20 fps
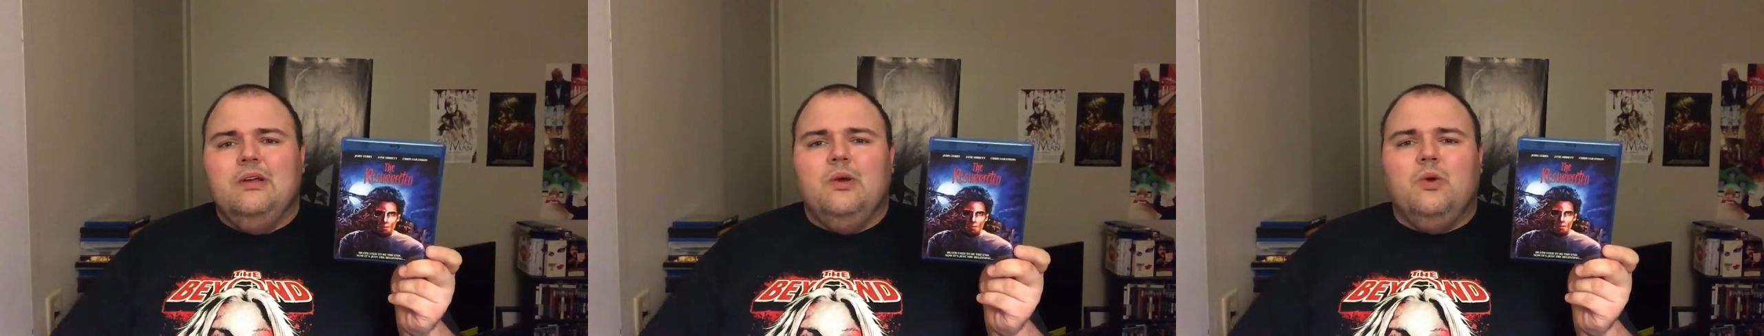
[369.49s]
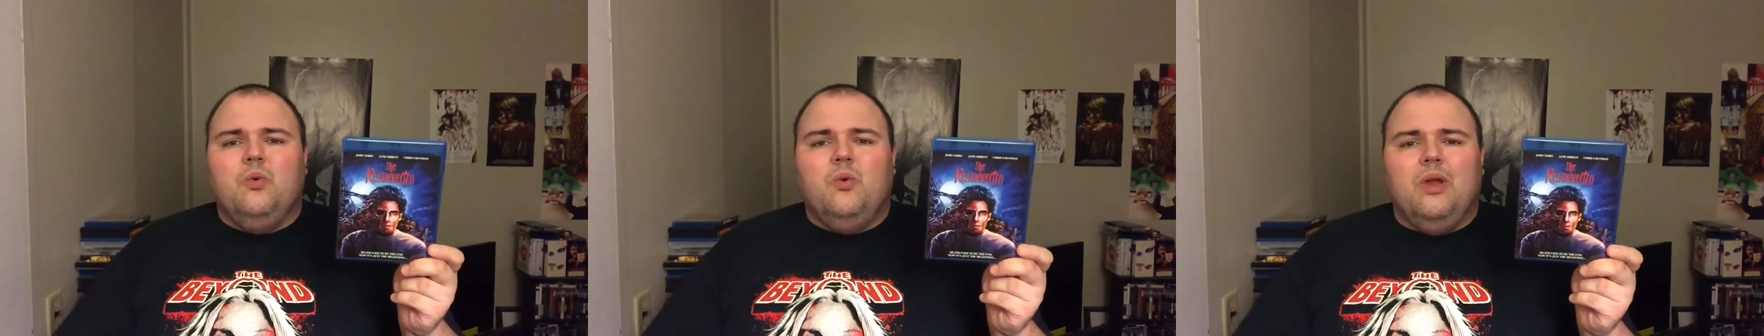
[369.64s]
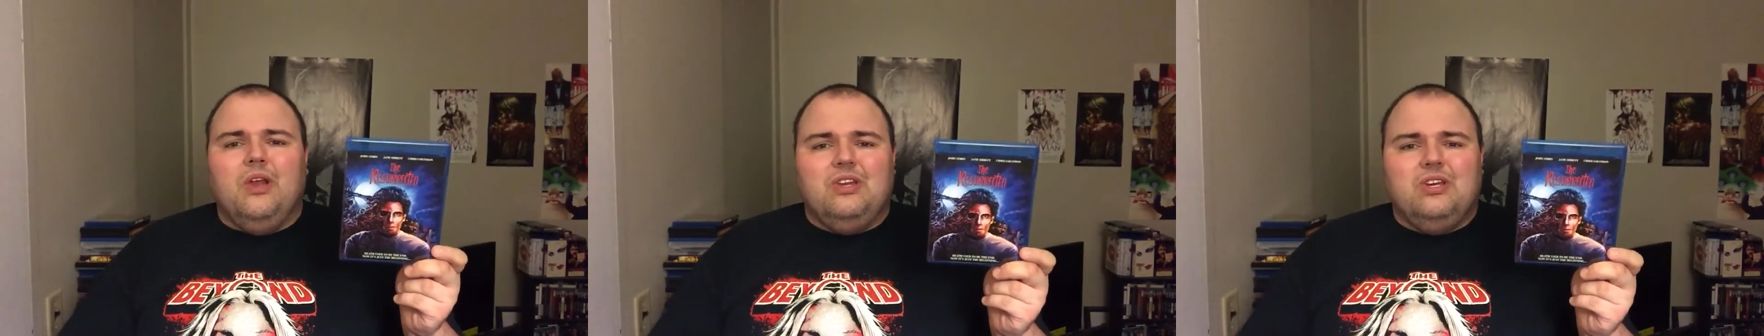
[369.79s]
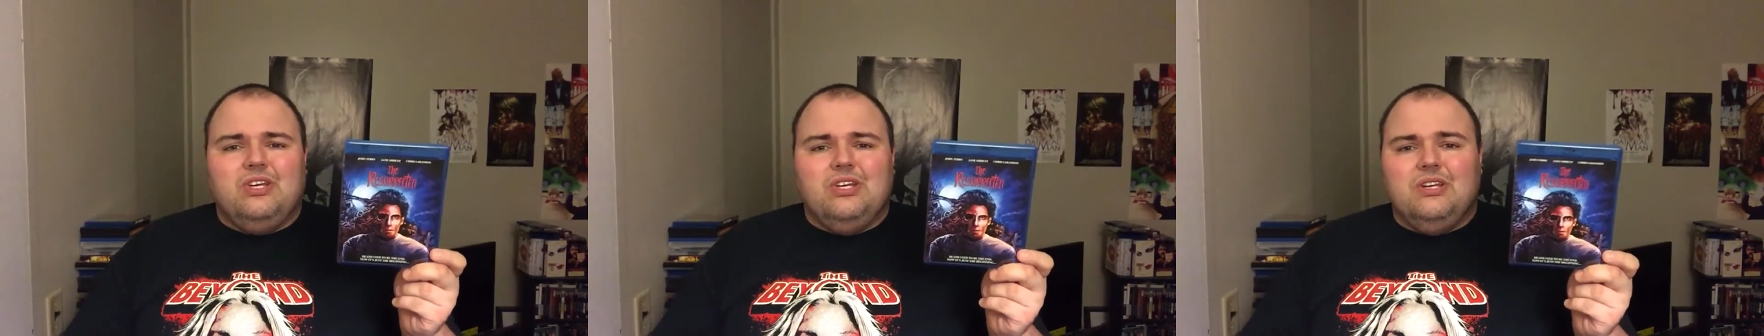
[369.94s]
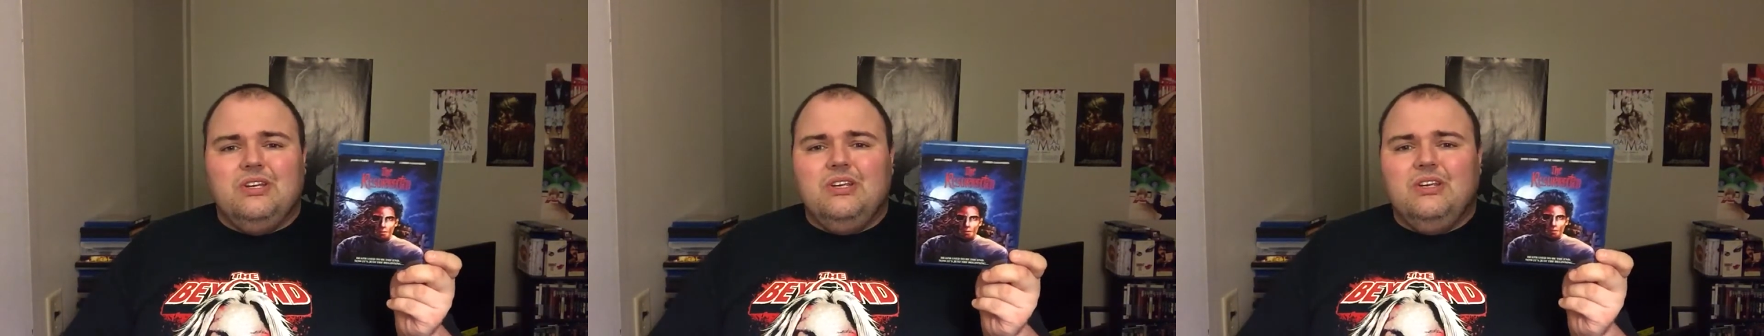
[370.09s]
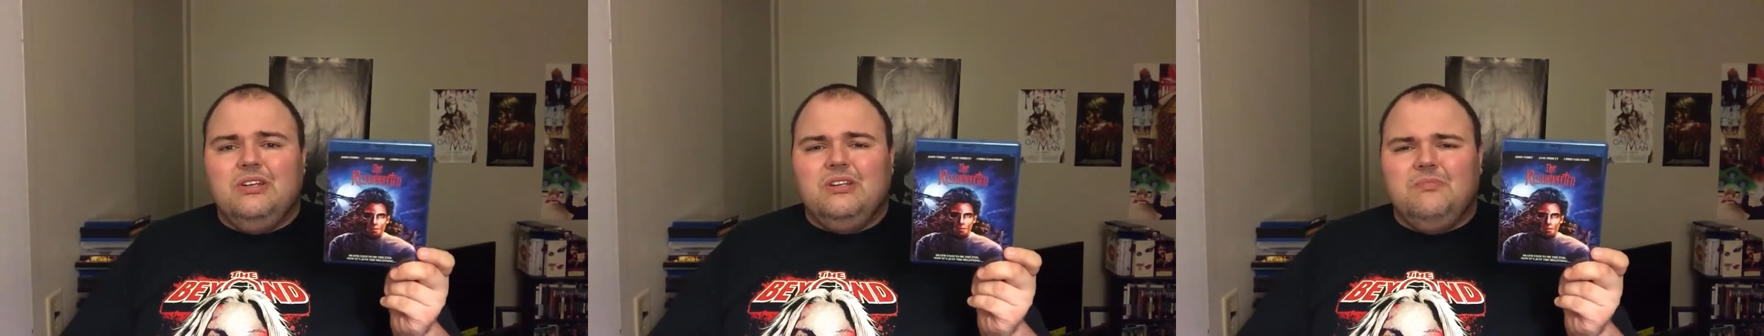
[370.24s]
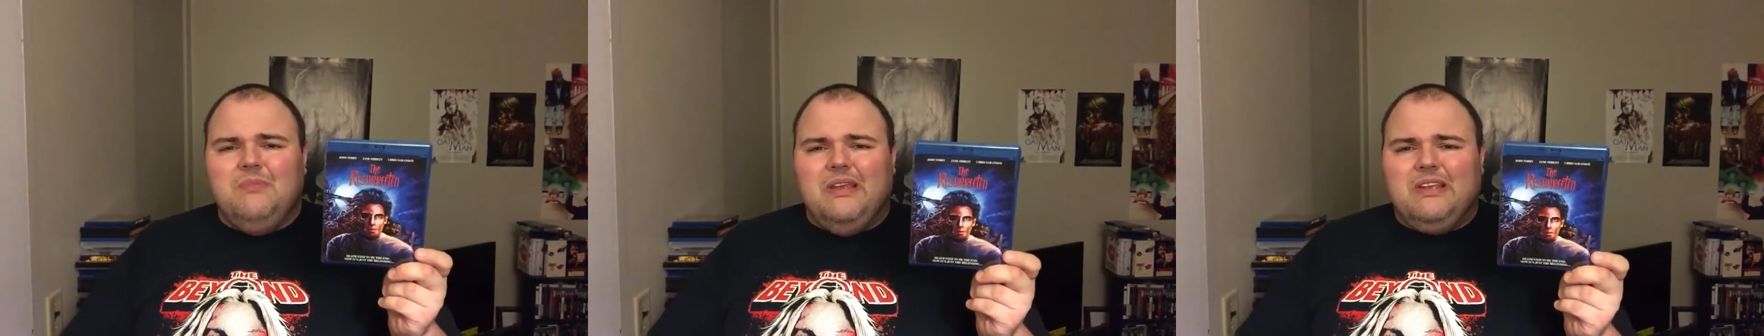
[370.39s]
which
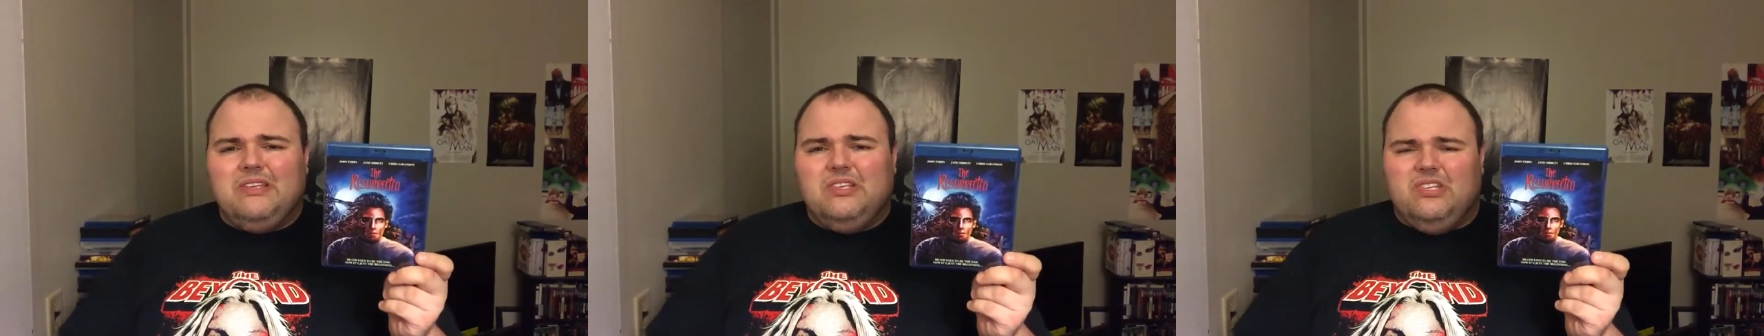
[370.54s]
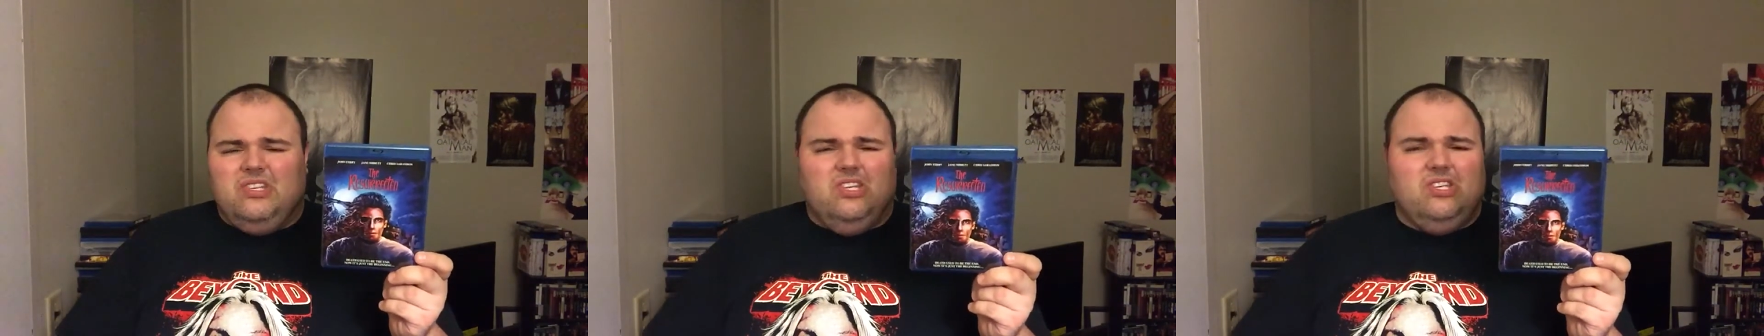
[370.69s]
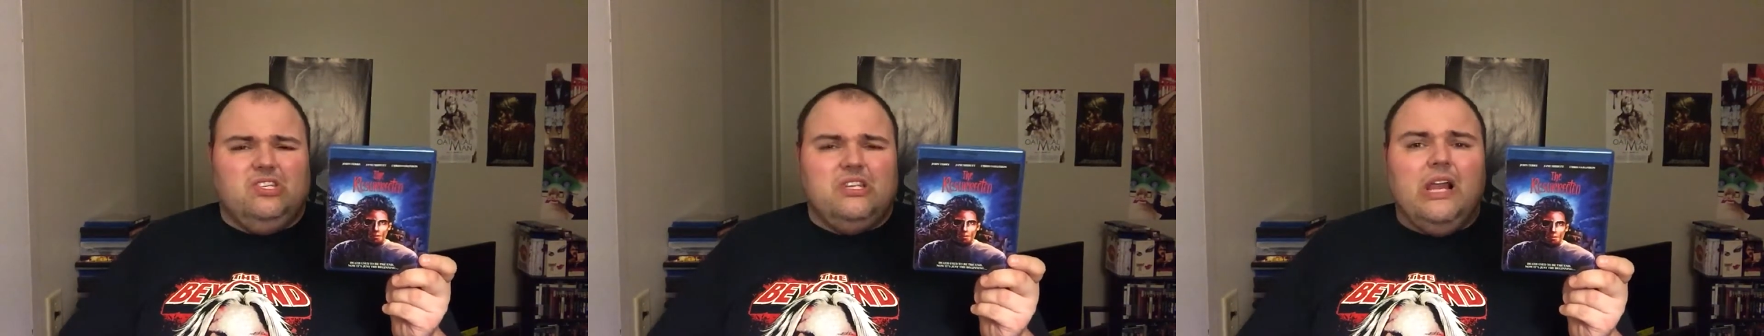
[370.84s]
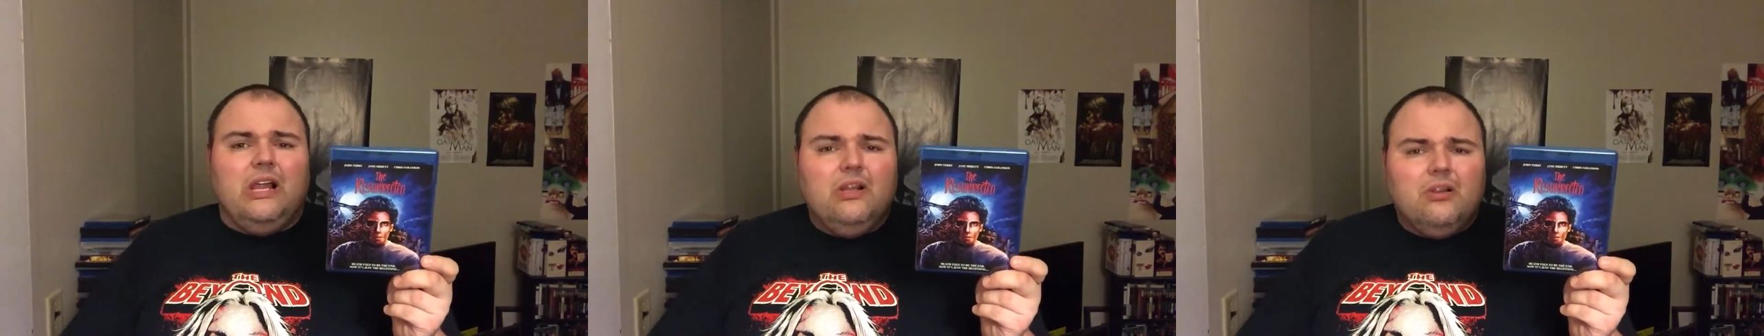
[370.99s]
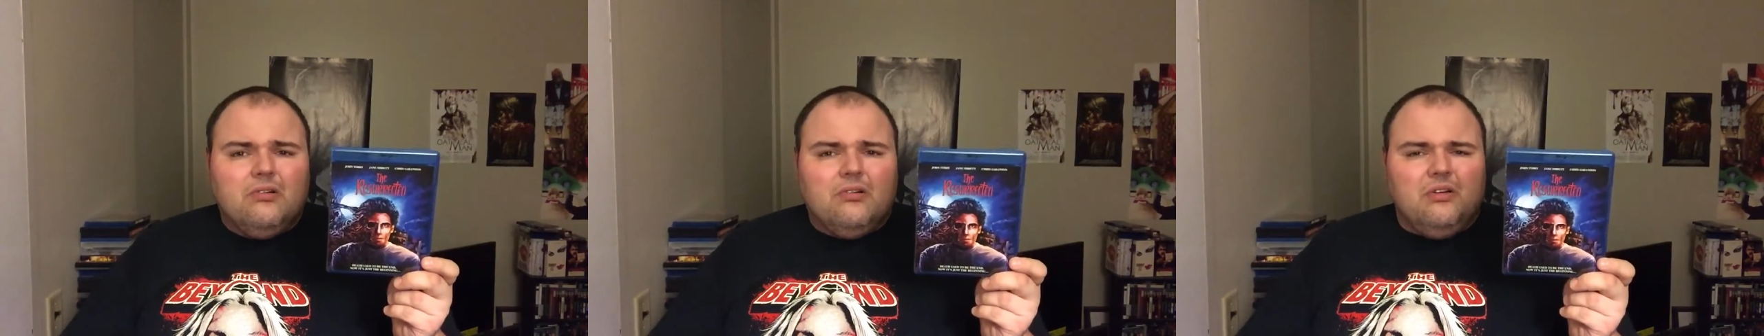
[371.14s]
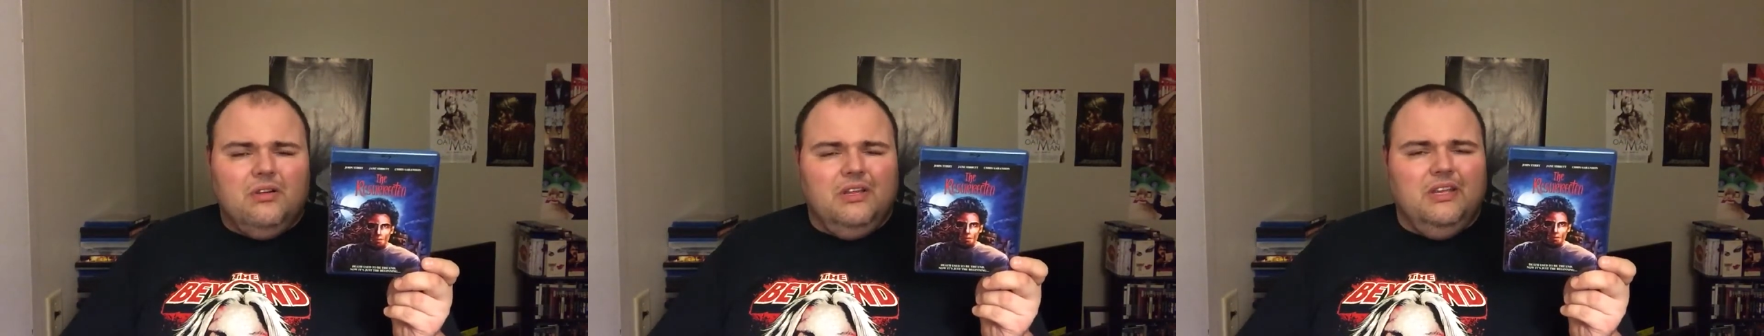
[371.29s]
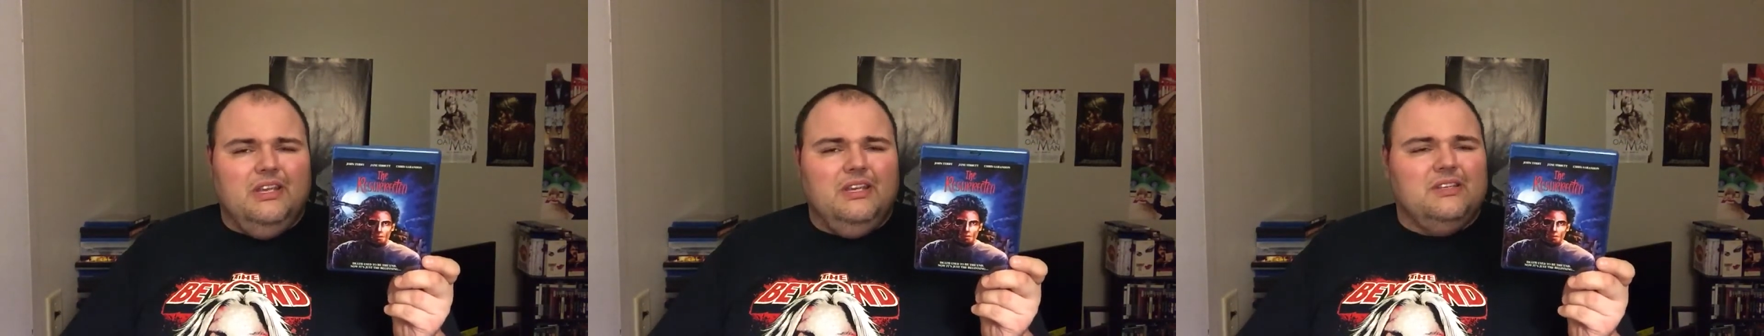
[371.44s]
makes this a stellar
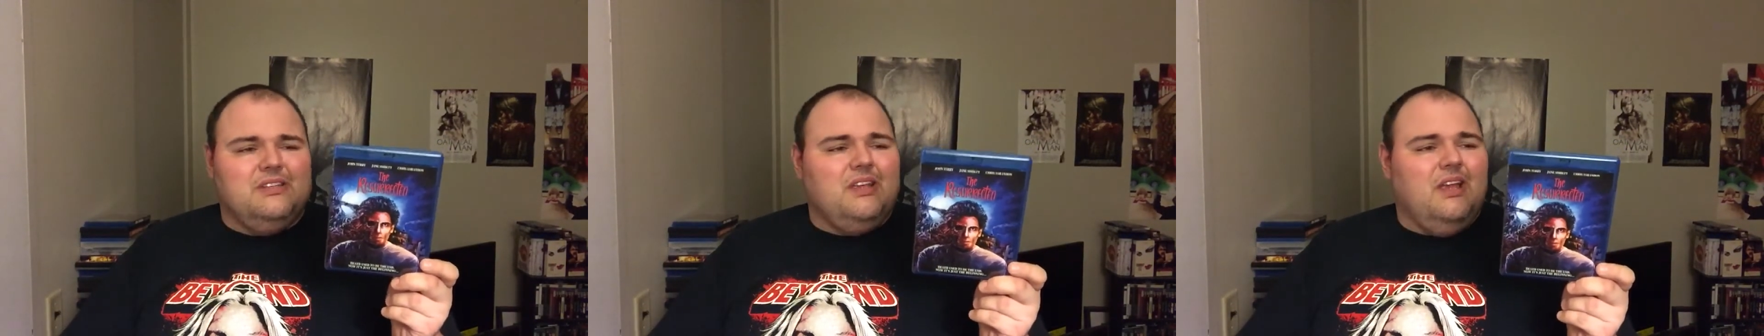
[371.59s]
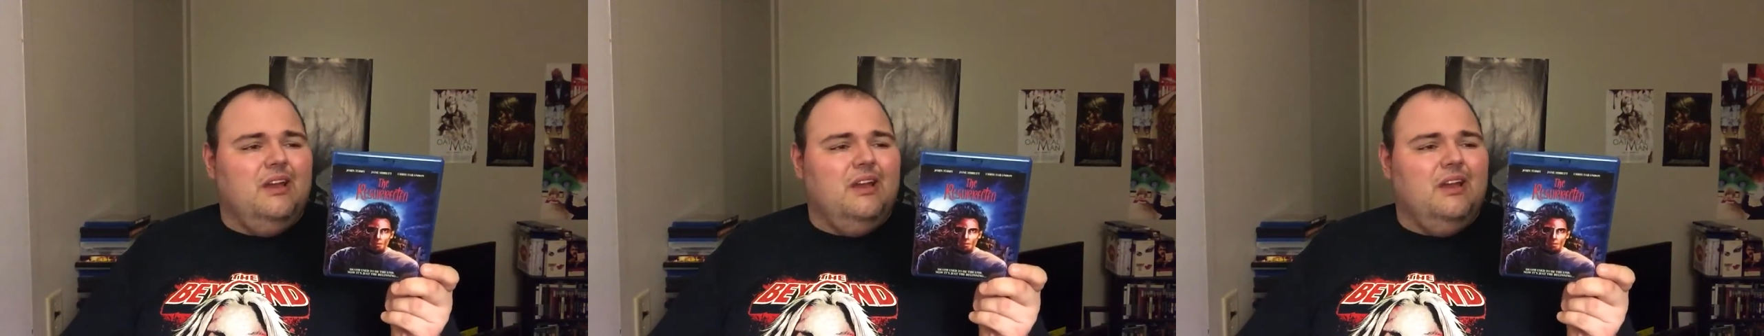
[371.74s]
release.